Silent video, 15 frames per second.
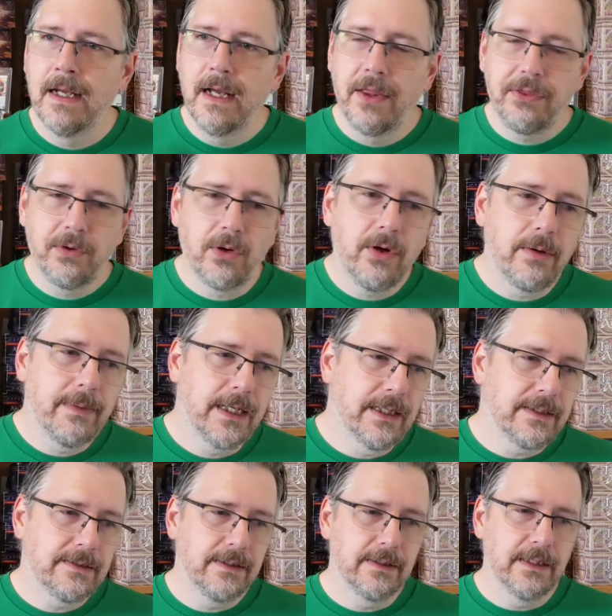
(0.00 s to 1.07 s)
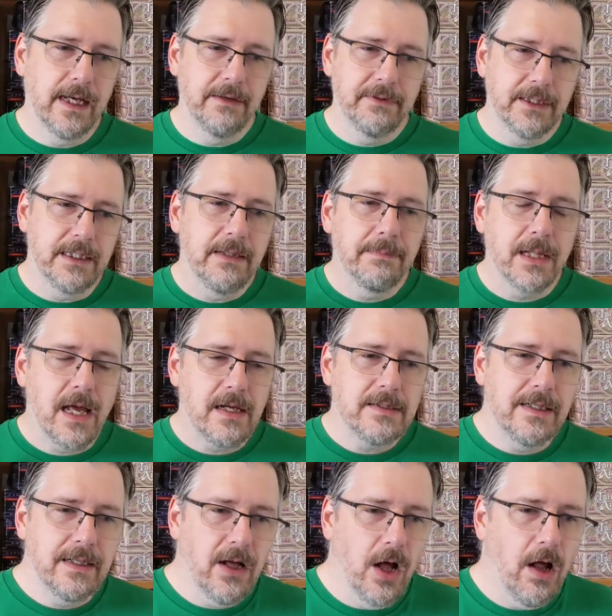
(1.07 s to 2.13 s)
Throw down my Lesson in Lava. He blocks
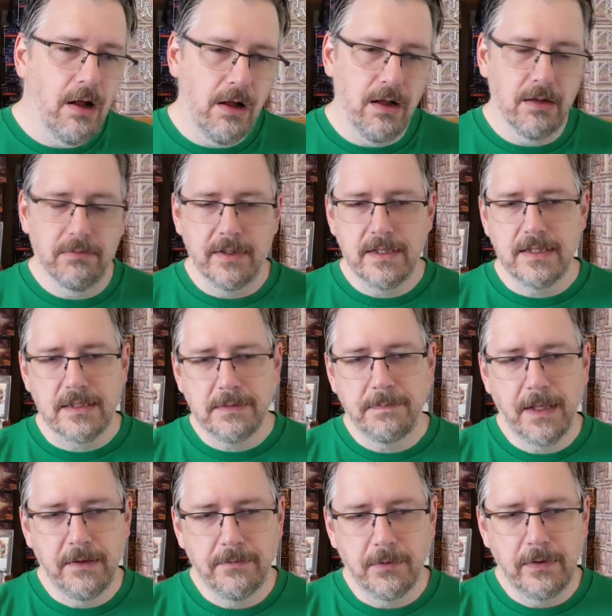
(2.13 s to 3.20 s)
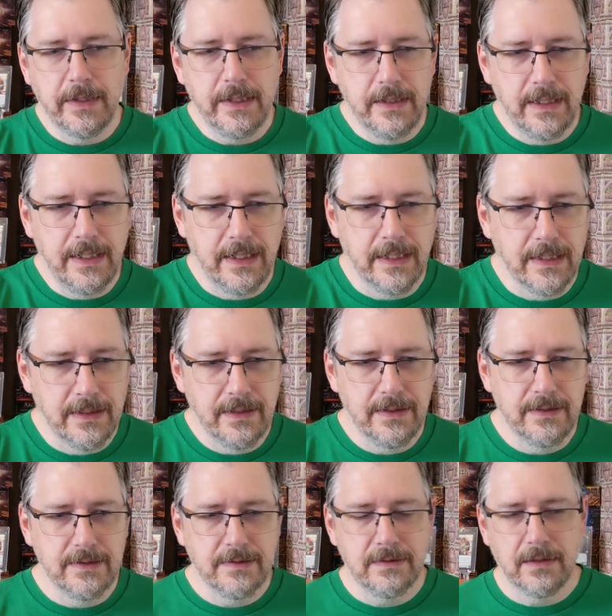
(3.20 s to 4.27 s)
it all with his Spell Void and
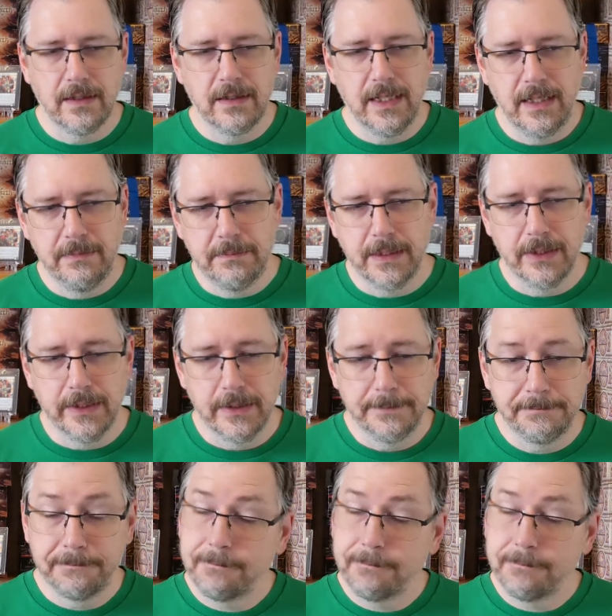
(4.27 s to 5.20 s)
his Arcane Barrier.